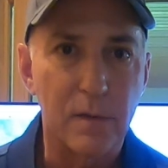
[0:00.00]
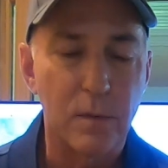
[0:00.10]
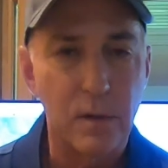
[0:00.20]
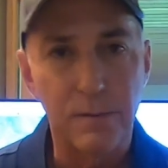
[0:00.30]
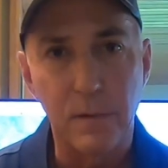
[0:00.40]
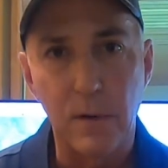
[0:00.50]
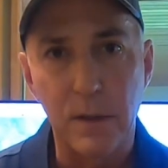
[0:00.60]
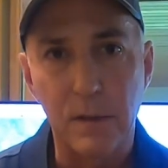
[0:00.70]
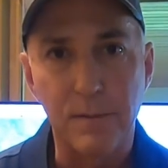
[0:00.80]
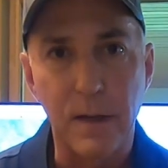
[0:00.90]
when you're
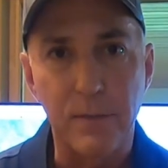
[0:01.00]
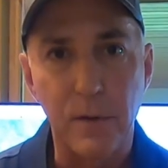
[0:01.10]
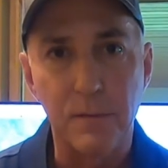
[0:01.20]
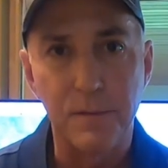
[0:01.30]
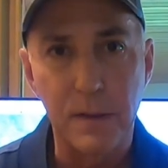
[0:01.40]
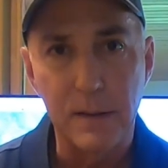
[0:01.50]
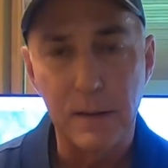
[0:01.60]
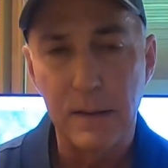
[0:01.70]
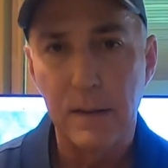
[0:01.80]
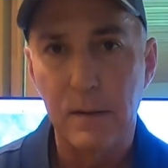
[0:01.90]
floating in 500 feet,
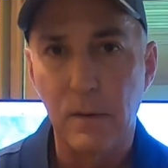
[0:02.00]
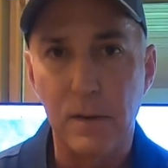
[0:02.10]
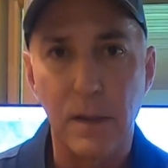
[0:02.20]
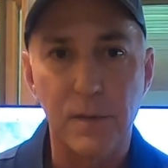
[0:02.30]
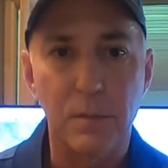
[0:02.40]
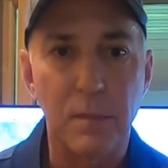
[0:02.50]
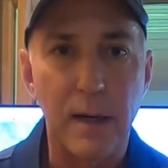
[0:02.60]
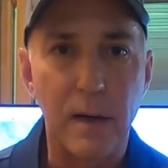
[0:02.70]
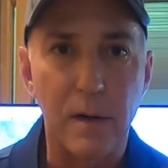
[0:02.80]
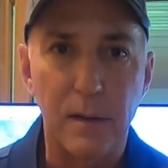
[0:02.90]
where it doesn't
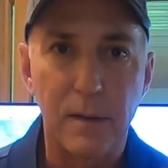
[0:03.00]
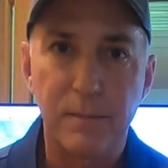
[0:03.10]
matter.